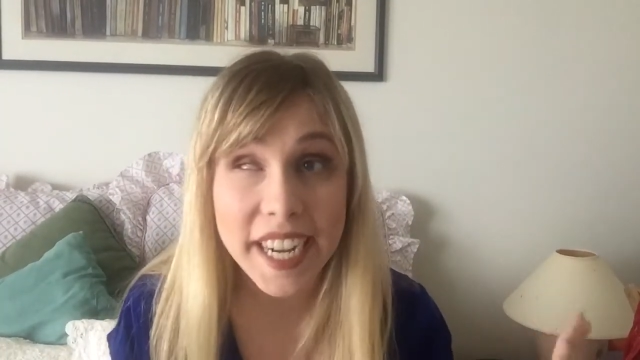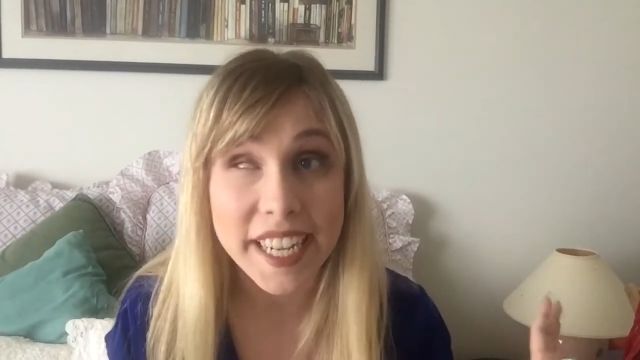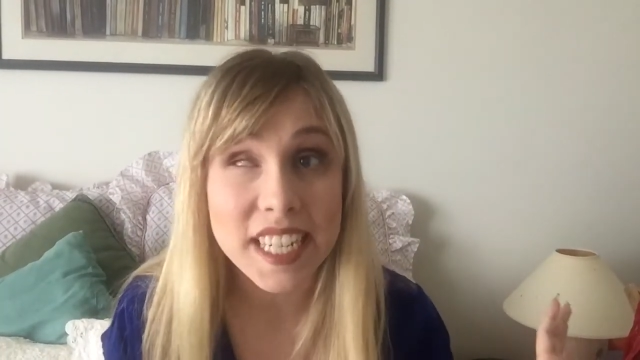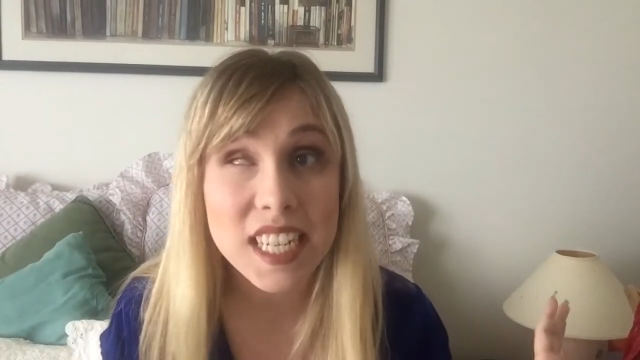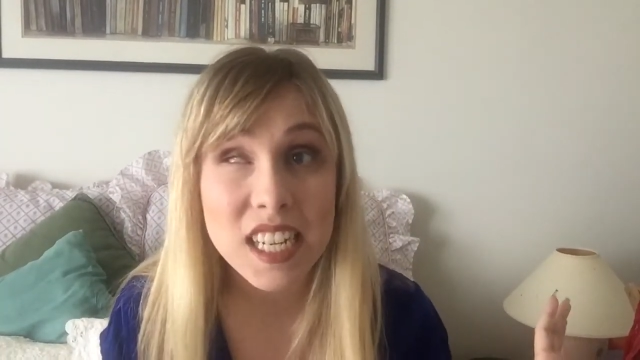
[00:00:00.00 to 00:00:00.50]

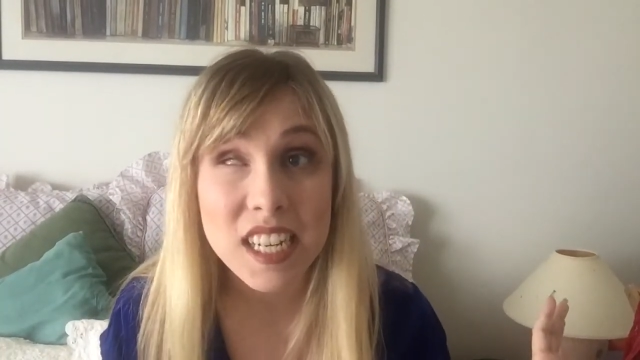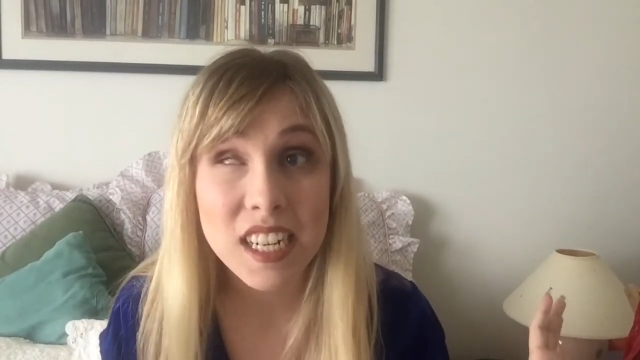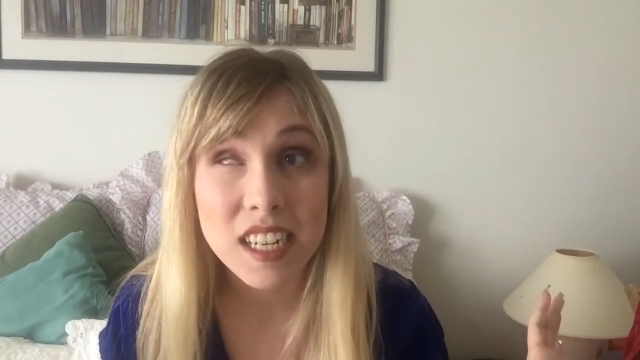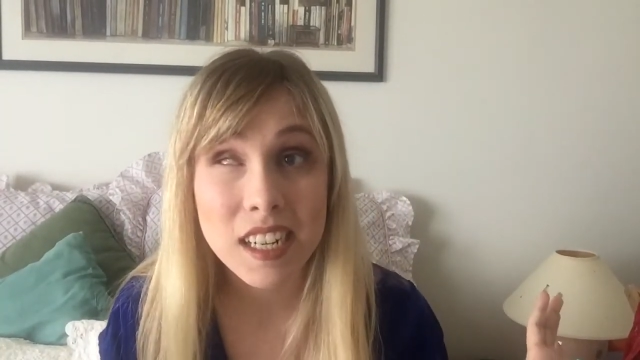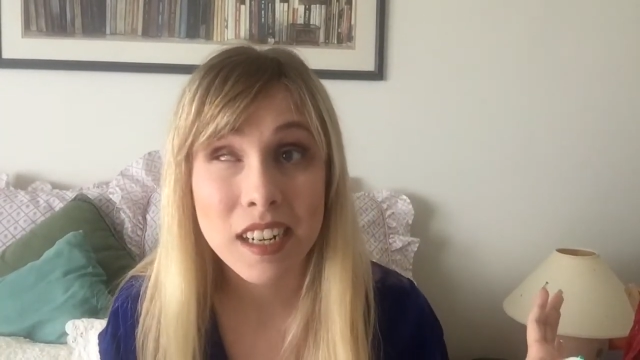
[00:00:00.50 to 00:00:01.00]
it
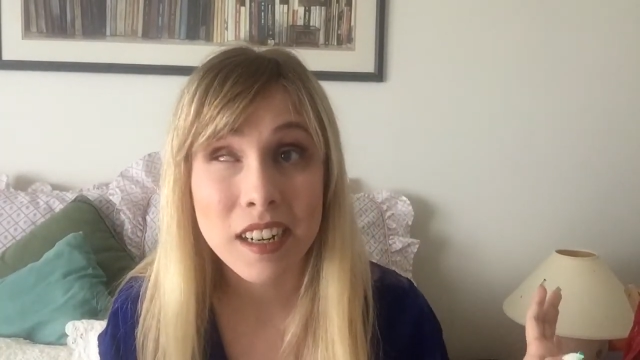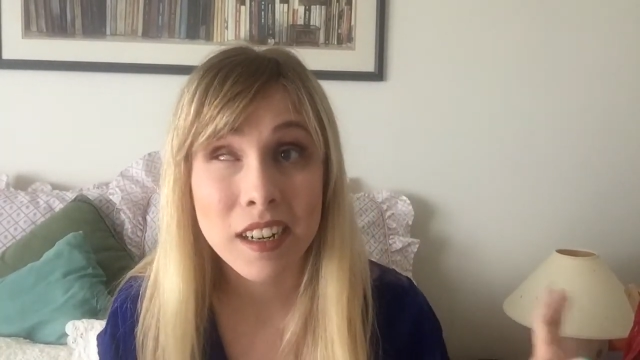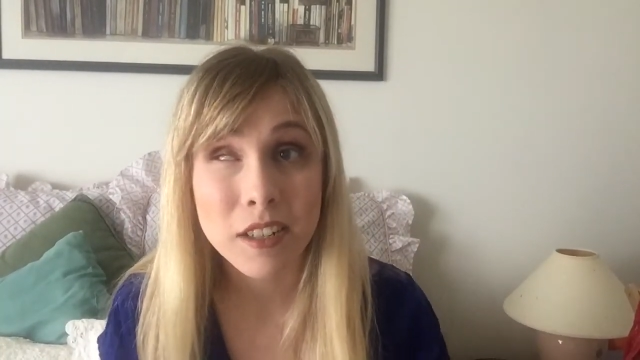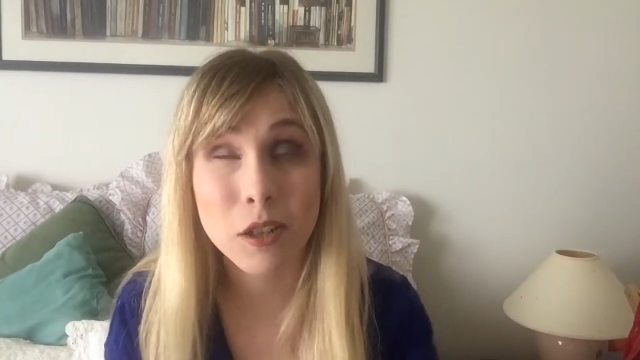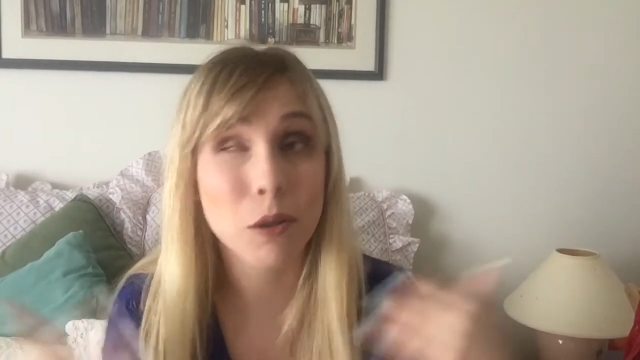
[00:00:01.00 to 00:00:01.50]

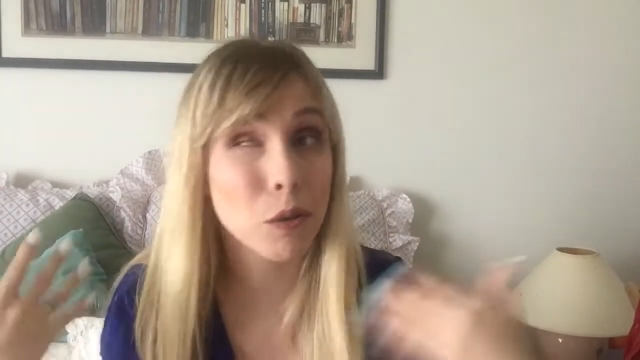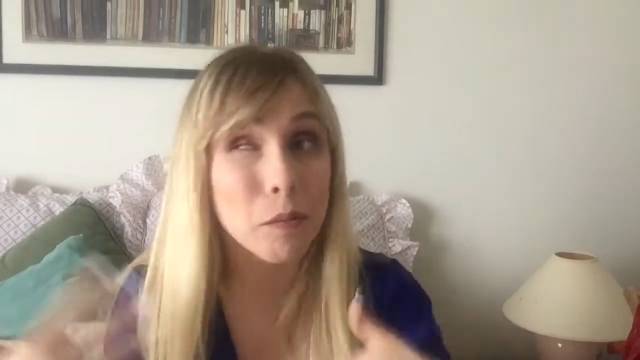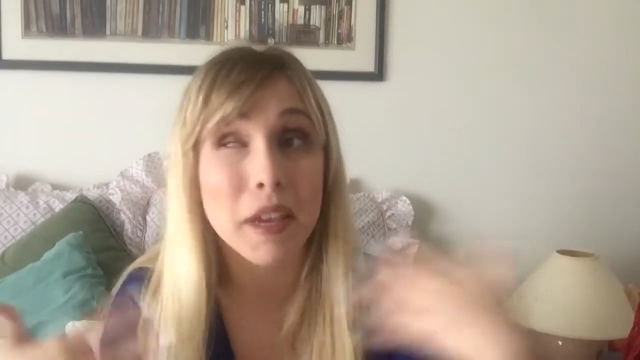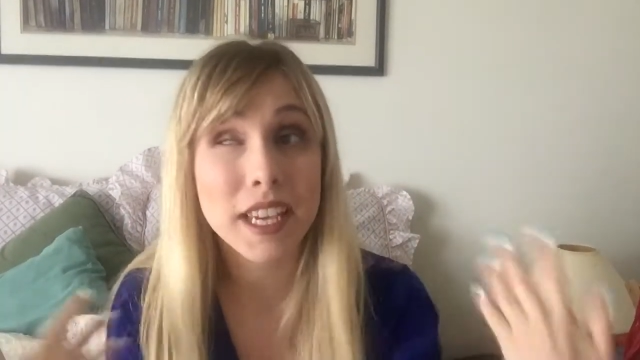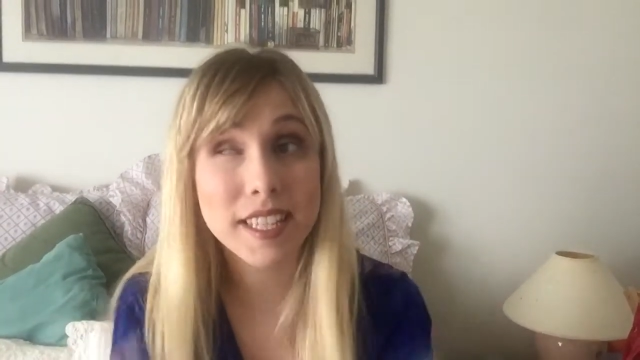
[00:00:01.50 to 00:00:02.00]
to
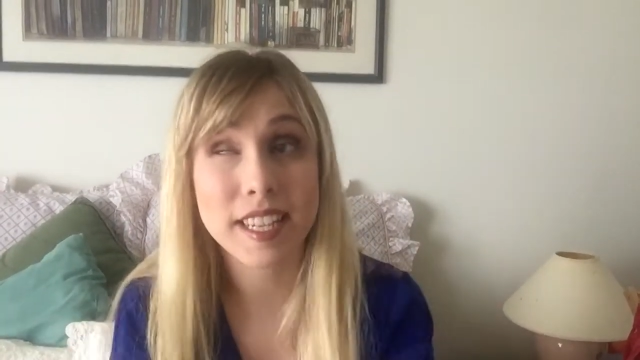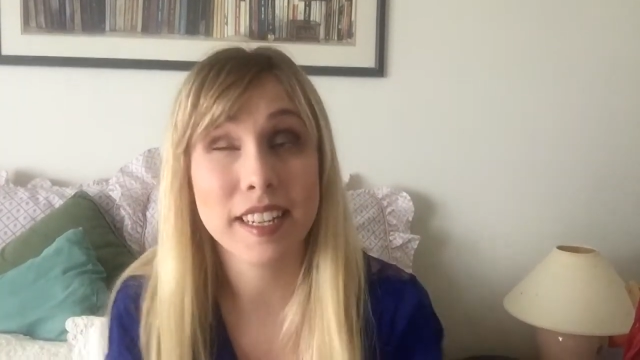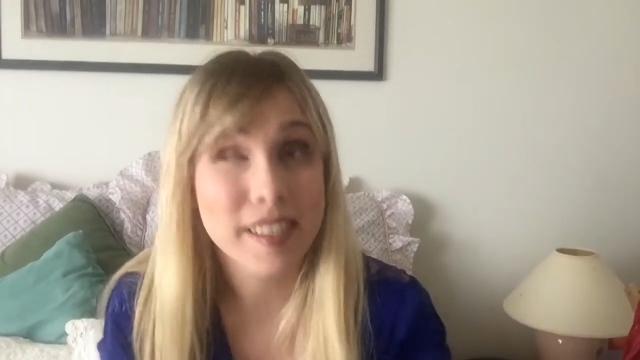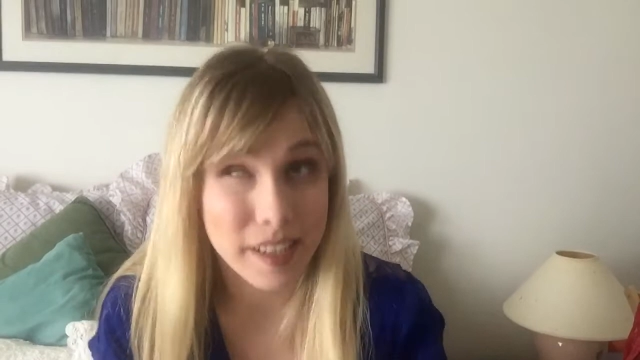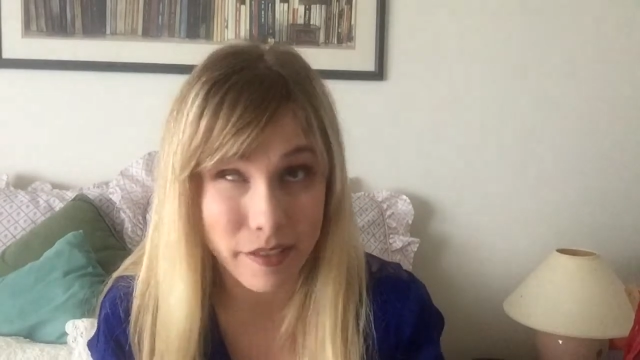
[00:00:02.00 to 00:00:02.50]
make
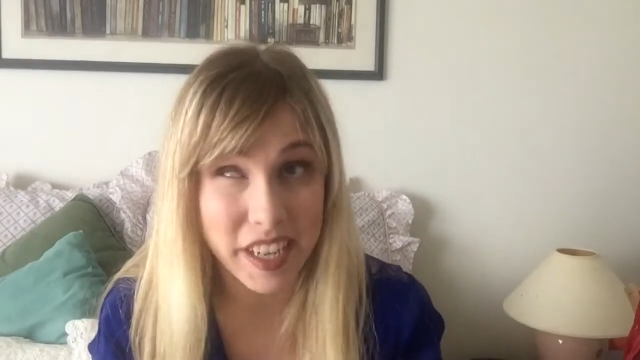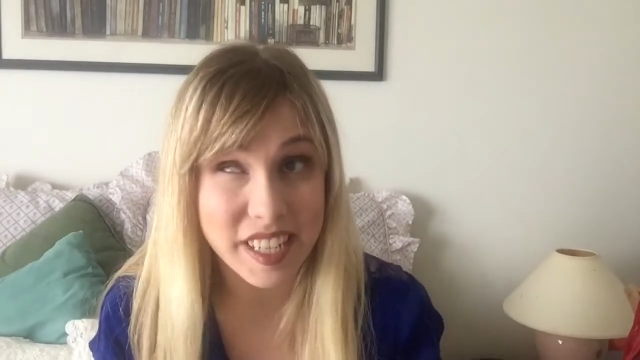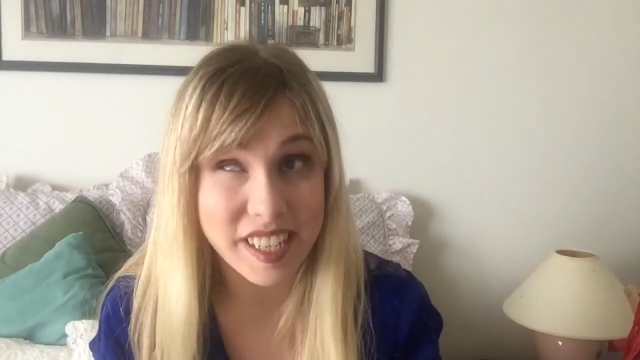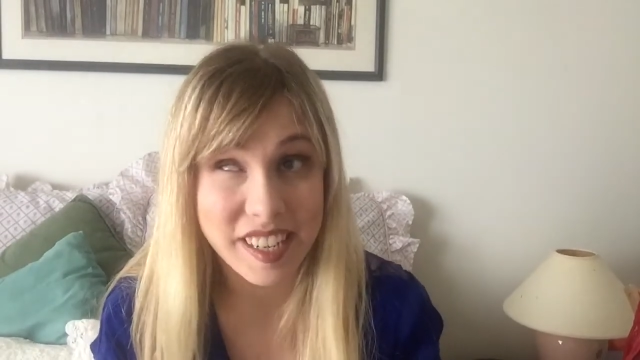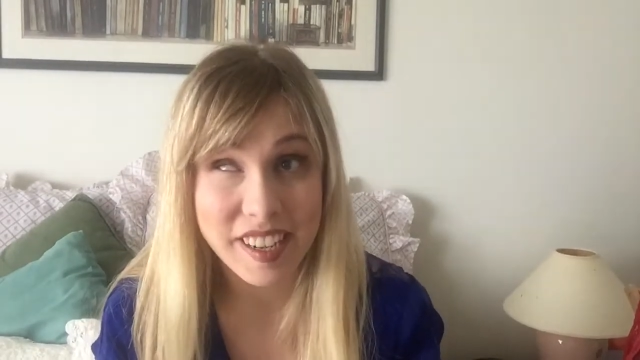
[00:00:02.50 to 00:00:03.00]
sense of it.